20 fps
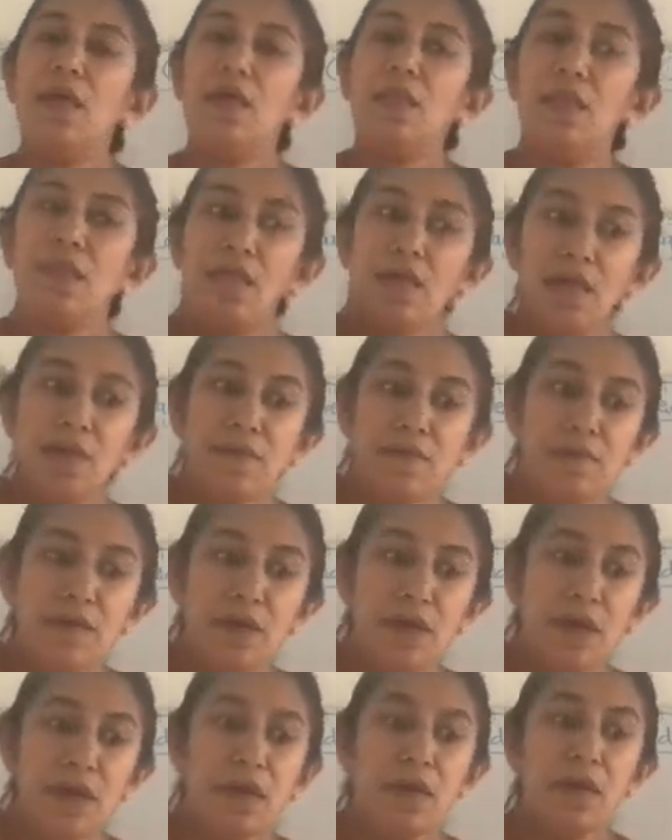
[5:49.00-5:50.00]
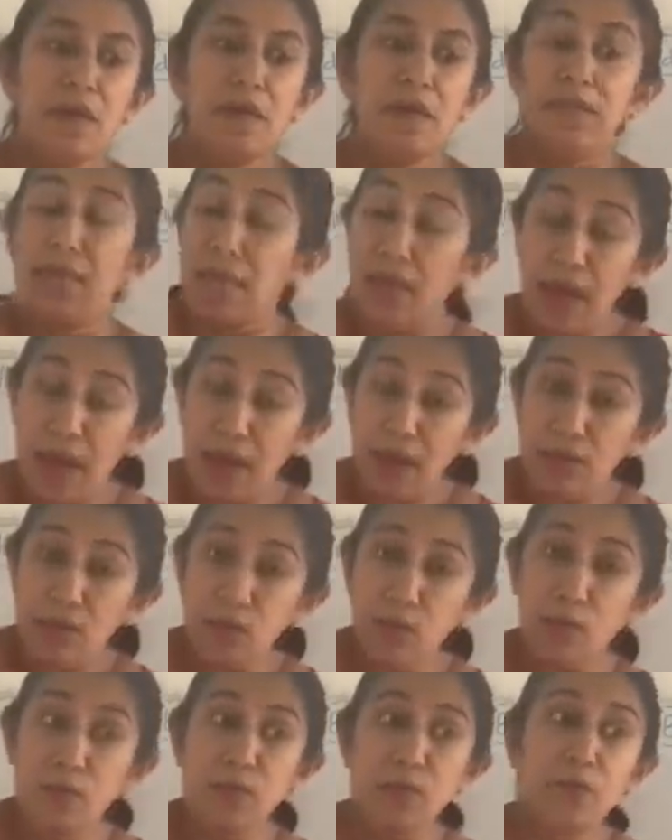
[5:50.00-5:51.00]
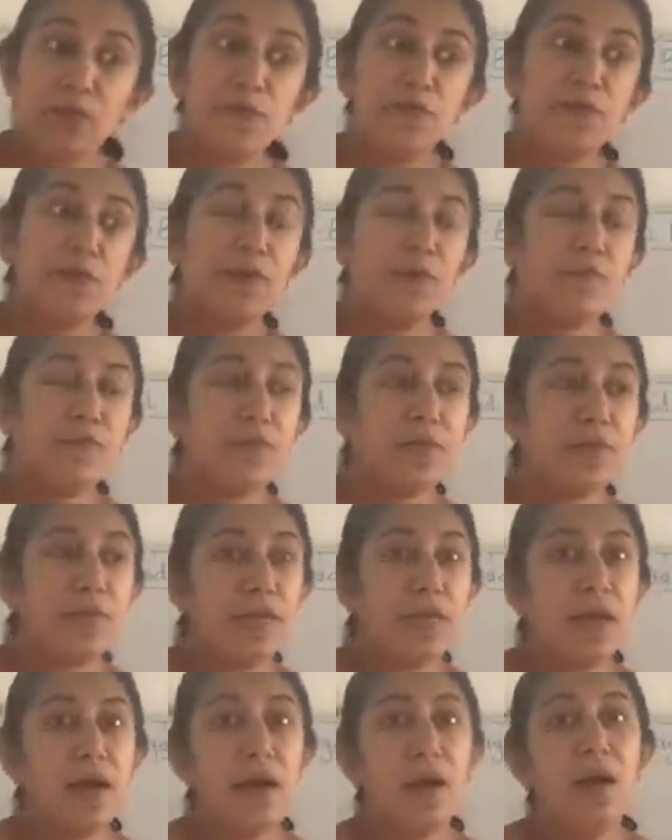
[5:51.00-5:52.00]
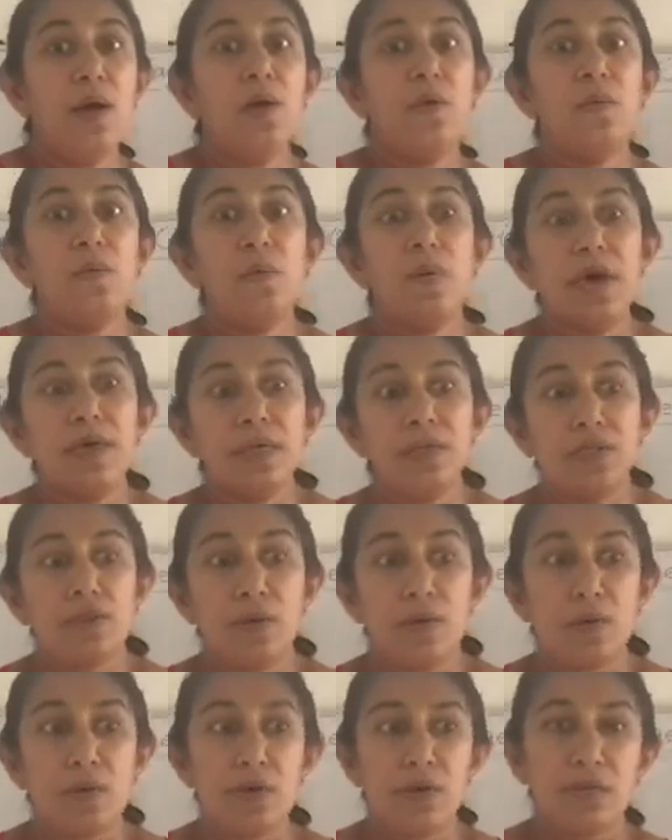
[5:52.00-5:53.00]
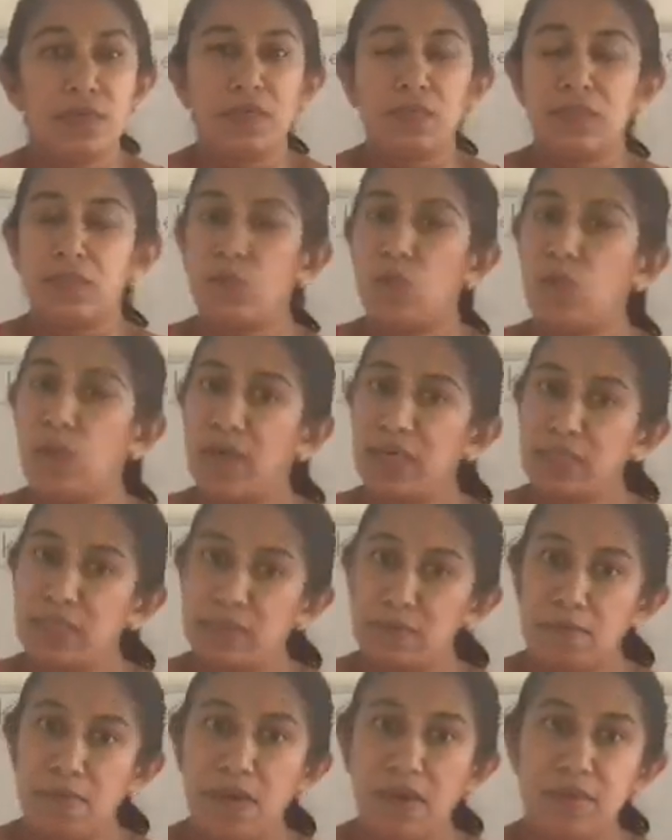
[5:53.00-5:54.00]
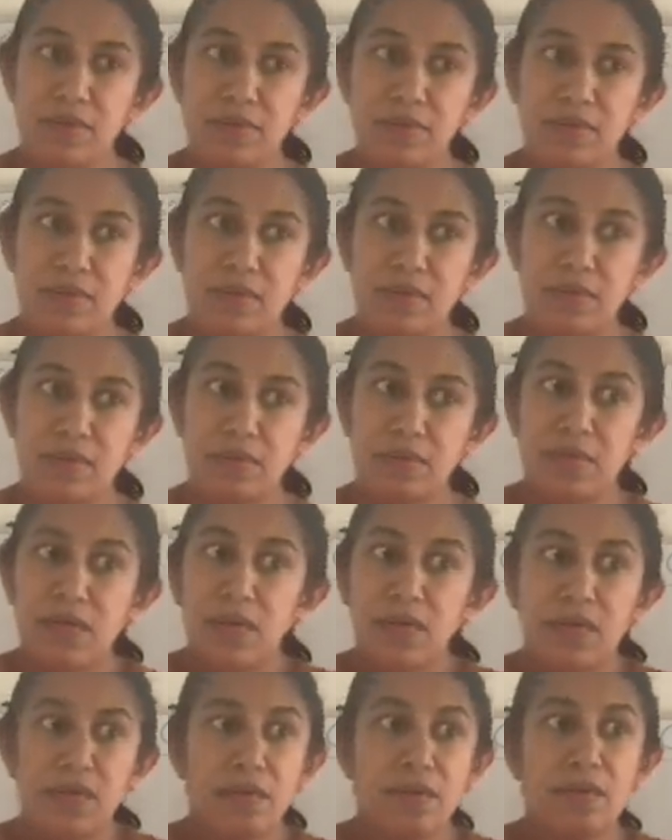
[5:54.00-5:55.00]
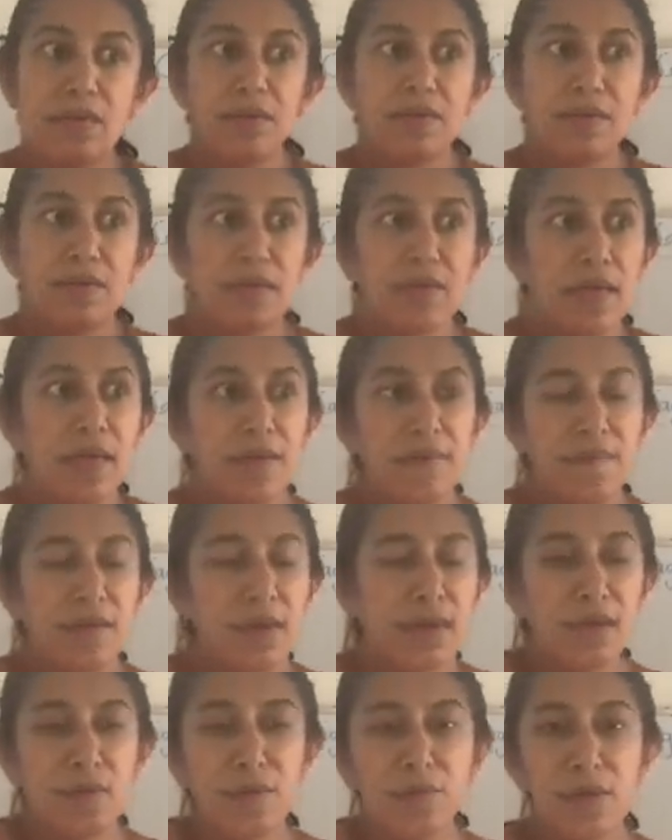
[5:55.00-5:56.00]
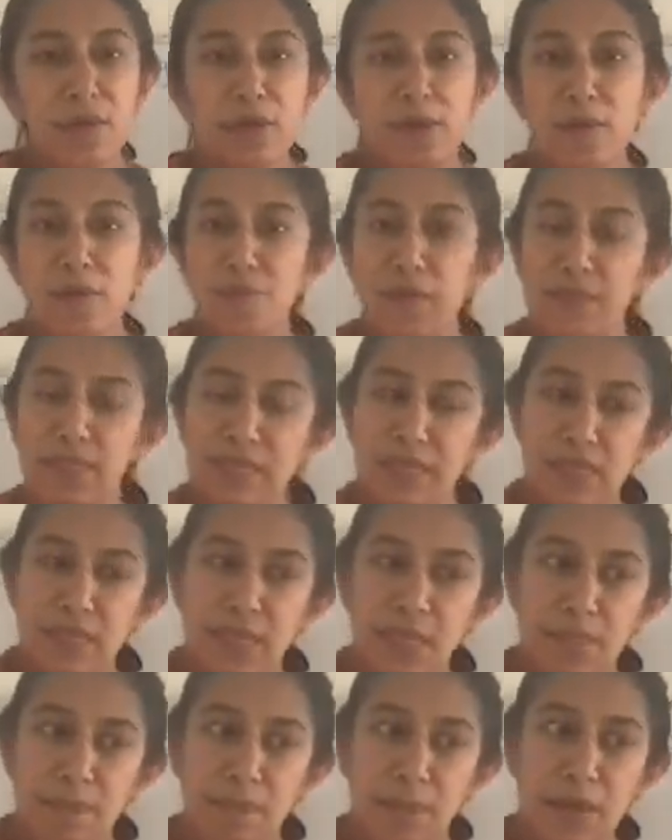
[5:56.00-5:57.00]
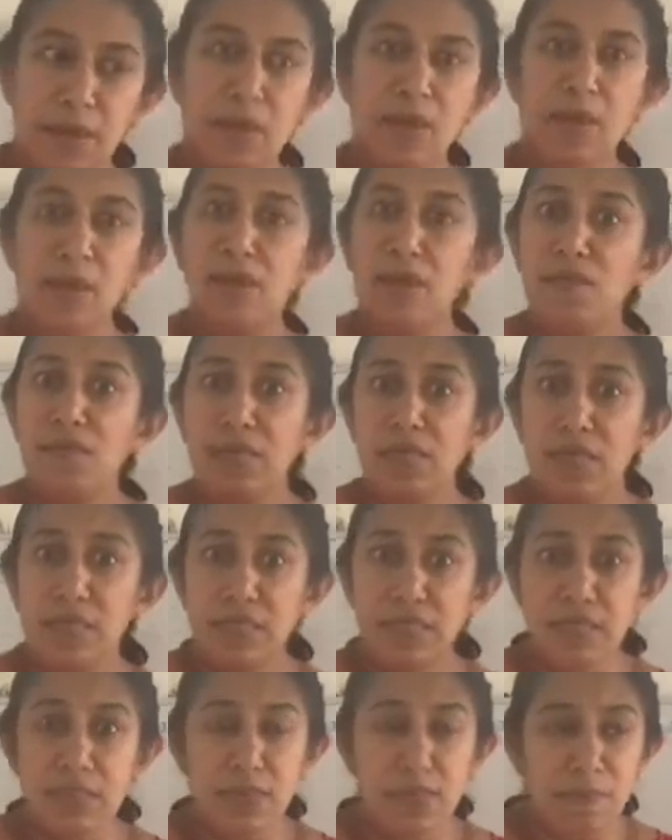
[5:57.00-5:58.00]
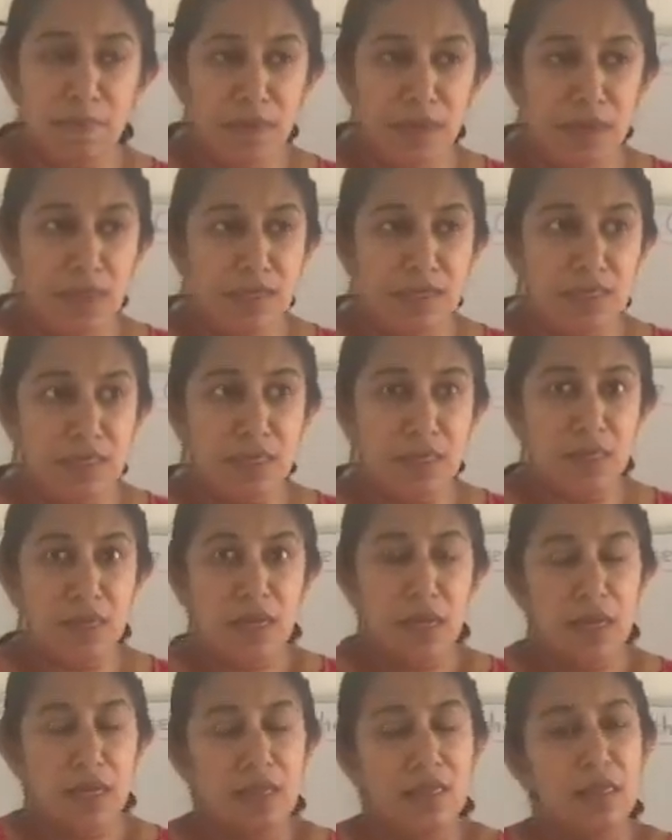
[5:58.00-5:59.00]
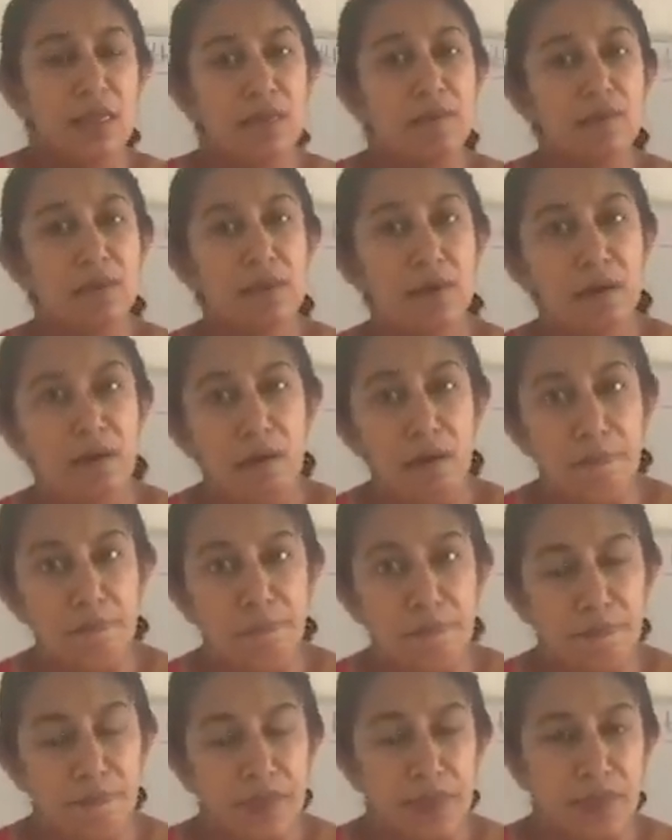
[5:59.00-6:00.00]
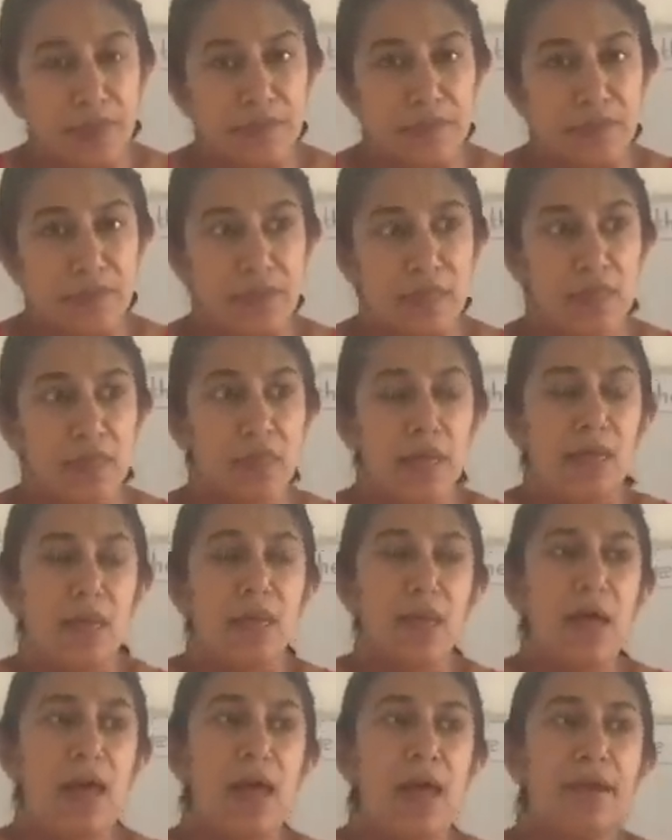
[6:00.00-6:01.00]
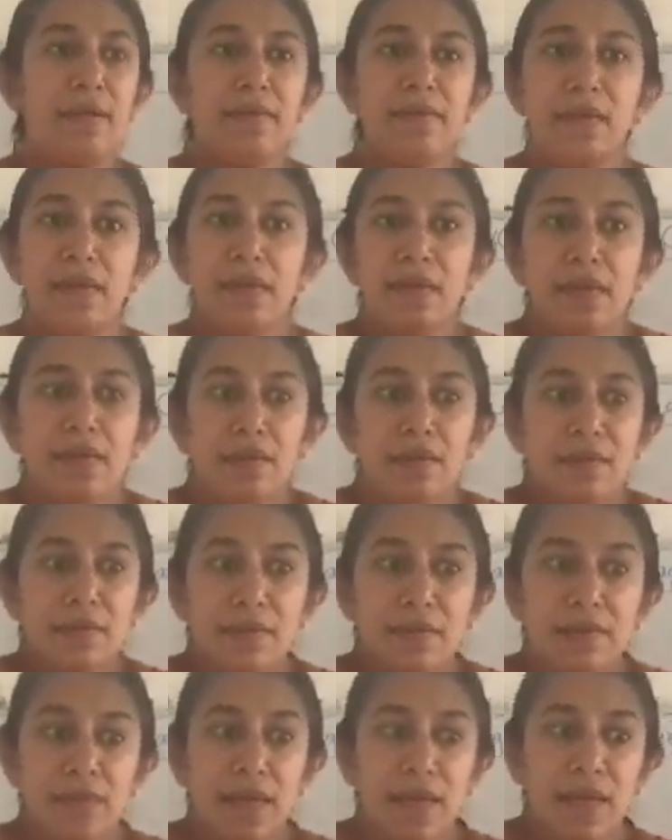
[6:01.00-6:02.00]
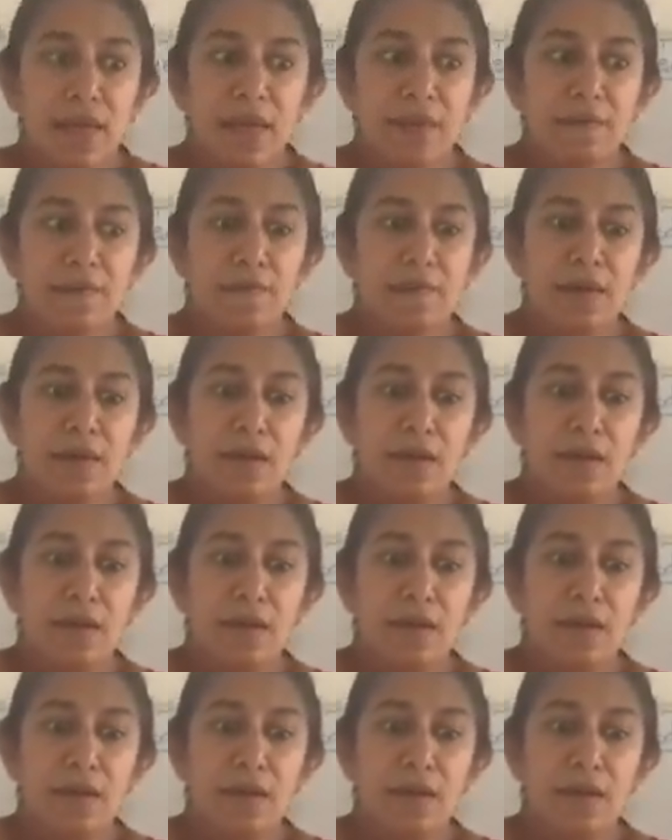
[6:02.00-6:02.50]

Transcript: they had to work for their white owners, white masters. They did not have any way of escape. They were discriminated, they were oppressed, and they did not have